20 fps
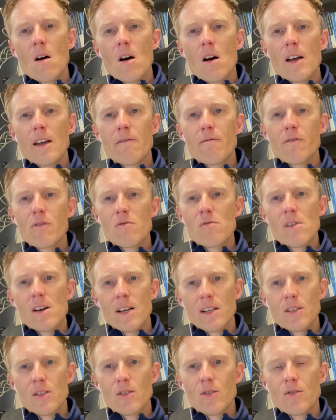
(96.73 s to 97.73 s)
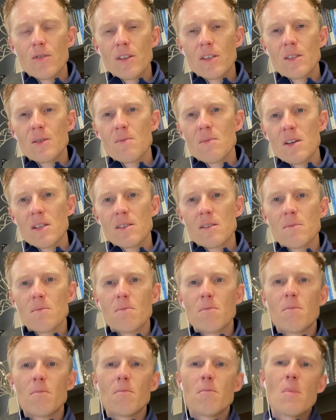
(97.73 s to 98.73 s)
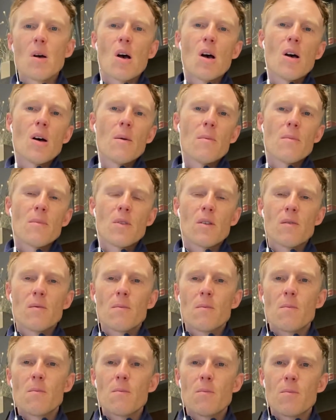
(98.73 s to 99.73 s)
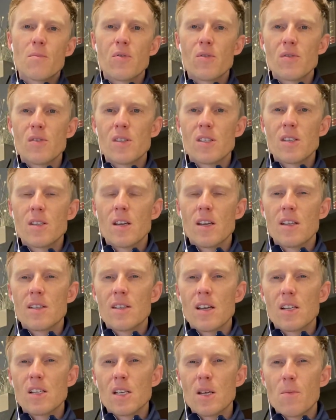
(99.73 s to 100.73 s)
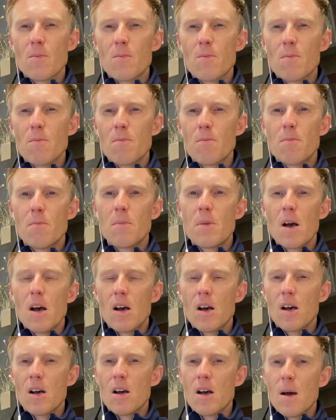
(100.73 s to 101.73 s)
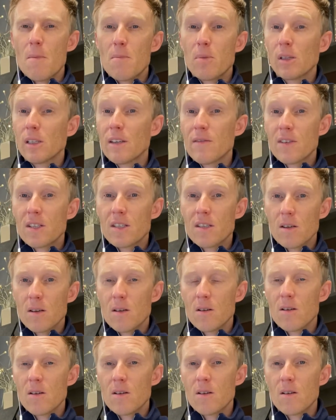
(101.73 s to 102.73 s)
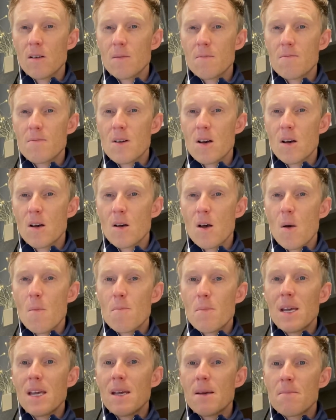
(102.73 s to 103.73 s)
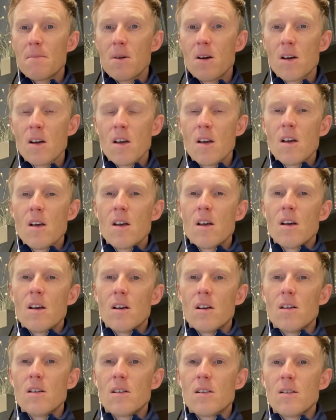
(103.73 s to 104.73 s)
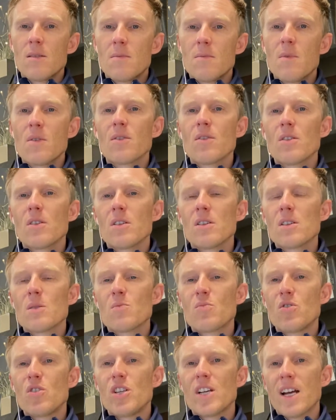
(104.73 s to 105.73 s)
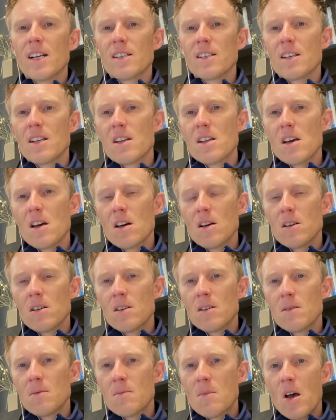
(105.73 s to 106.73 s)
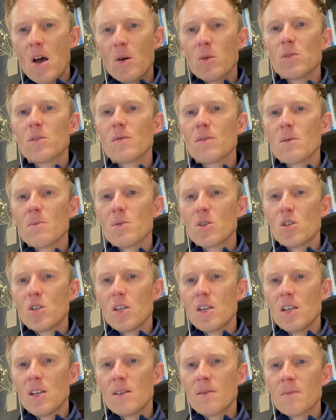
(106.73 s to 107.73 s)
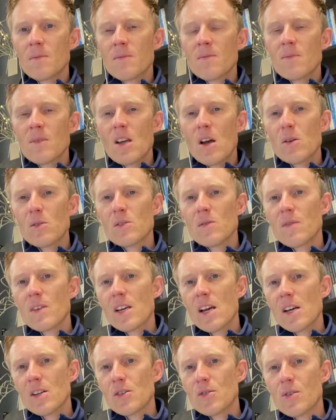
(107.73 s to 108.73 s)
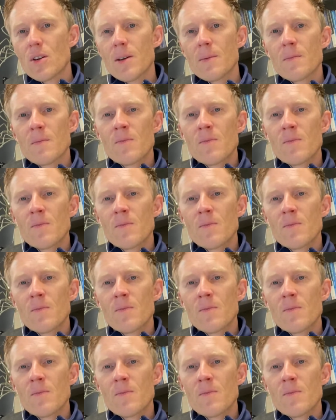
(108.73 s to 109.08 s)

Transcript: infrared transmitter that it's actually, I believe it's a beam that is projected out of the machine, out of the gantry,